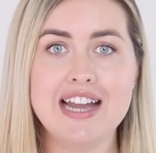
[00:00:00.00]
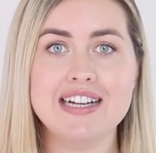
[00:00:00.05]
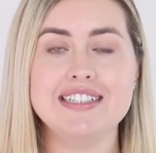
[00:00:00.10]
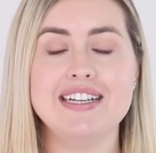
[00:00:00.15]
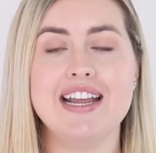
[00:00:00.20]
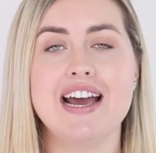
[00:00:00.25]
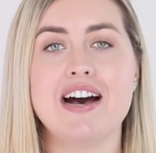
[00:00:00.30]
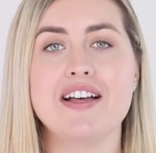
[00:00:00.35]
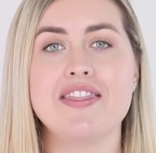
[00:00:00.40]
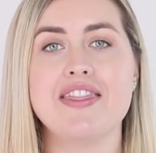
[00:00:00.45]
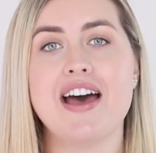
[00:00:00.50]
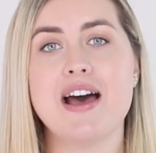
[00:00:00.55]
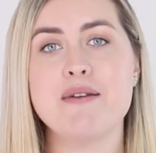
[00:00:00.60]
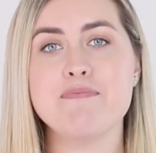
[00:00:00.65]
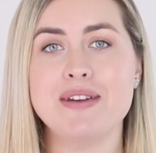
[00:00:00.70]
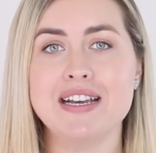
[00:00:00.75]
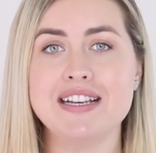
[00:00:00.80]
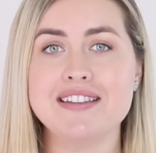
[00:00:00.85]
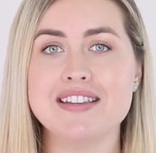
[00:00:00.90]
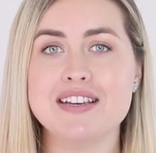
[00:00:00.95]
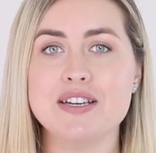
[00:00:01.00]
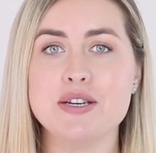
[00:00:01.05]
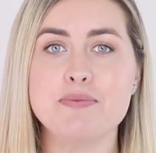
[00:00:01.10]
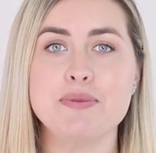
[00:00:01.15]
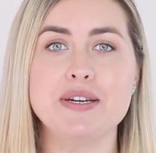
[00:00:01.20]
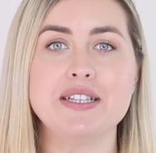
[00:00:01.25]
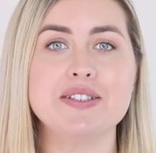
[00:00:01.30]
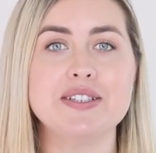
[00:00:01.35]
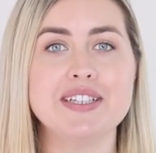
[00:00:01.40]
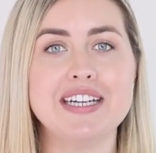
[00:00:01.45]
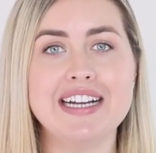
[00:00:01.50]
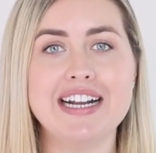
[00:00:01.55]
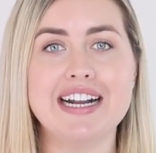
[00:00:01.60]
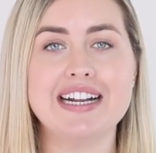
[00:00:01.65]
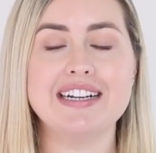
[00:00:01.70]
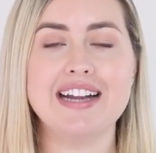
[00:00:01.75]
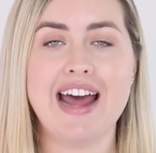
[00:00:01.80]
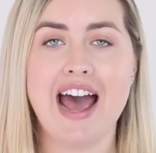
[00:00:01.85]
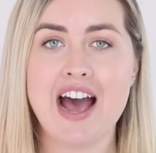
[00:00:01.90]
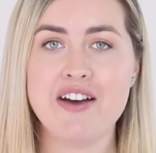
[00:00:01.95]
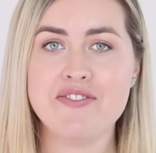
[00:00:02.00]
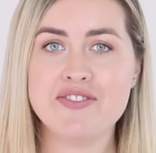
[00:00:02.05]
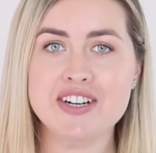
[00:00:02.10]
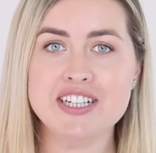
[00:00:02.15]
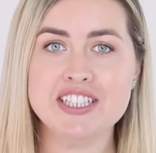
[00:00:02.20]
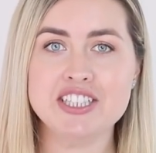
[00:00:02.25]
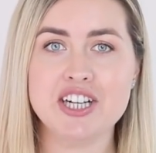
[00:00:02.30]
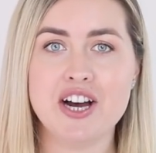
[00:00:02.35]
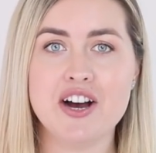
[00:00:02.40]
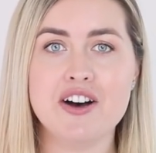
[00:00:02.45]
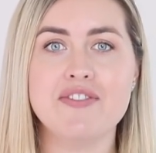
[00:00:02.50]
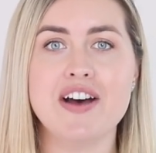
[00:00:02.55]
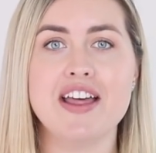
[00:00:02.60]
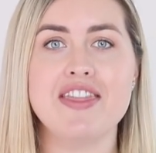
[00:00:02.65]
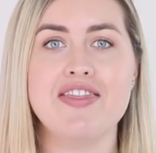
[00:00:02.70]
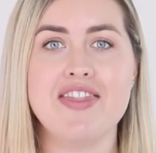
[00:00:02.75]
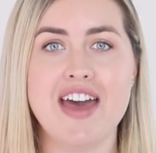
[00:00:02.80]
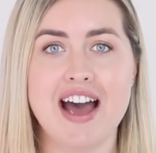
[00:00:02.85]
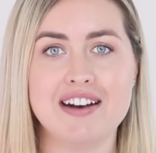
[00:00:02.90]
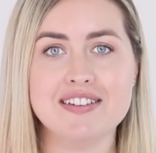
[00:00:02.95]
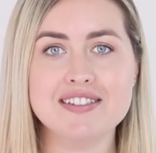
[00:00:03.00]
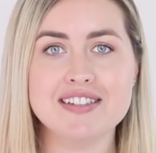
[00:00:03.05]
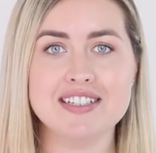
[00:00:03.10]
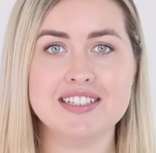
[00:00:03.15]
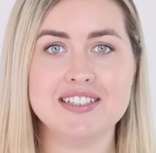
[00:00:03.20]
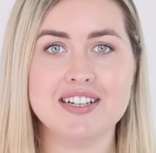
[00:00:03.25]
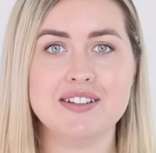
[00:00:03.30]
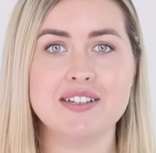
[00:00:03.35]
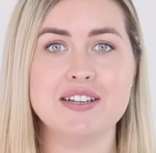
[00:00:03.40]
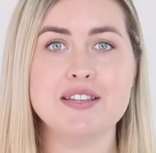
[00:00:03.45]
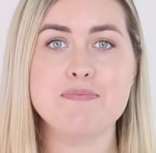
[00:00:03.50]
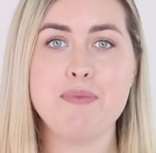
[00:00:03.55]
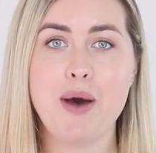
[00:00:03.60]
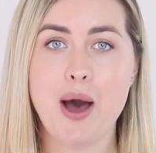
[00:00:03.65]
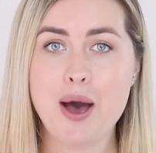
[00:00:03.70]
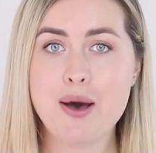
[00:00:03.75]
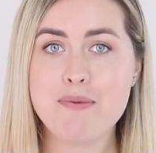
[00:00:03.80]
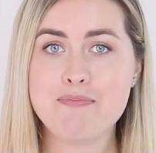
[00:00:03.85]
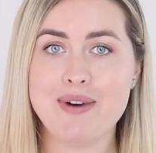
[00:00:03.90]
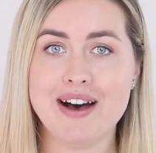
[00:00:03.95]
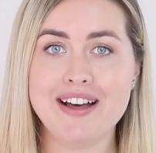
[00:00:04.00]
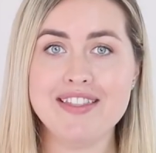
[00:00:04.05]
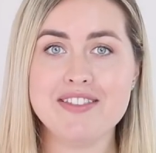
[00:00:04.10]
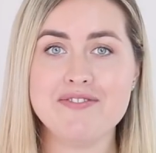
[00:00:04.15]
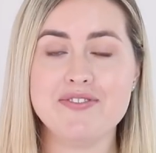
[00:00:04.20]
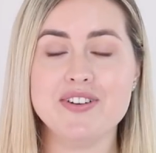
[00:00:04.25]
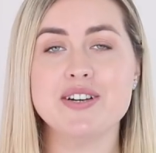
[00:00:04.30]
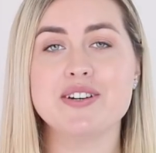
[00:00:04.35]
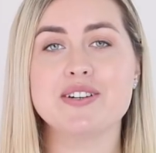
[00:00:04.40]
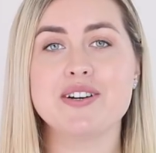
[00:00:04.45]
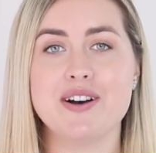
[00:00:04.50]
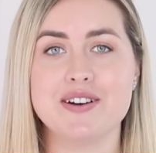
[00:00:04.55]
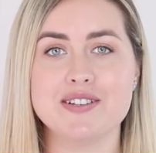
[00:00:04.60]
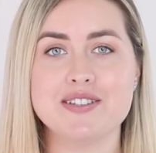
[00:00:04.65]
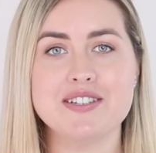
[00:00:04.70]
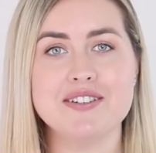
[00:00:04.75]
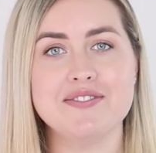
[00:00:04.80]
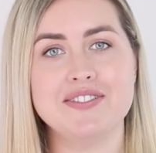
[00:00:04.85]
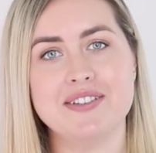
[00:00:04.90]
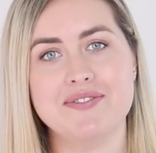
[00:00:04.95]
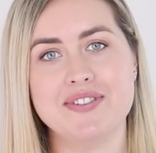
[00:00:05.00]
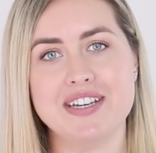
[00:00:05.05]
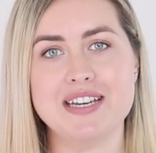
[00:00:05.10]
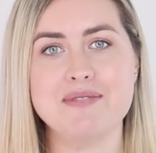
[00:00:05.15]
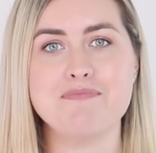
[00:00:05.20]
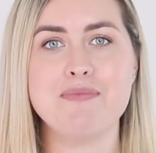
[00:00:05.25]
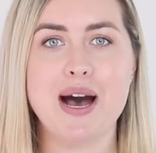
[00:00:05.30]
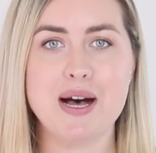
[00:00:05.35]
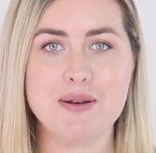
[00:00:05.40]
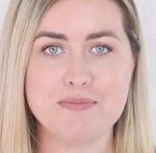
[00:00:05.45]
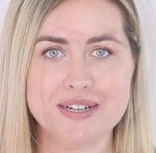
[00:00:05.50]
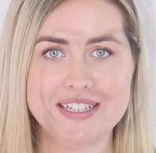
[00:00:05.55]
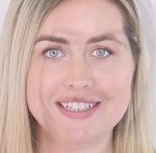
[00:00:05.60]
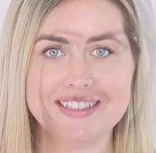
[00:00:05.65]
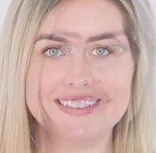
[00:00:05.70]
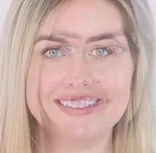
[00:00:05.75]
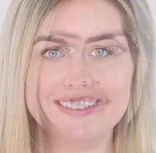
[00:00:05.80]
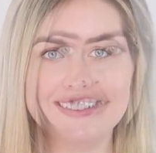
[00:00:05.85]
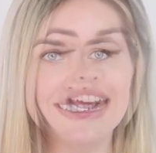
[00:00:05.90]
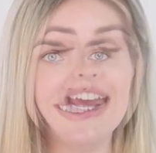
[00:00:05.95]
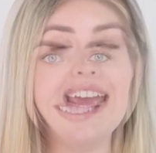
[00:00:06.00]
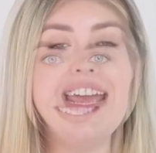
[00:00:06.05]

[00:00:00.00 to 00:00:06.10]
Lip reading: Now, that means that you'll be looking at an average of $1,000 per month for your cost of living in Melbourne.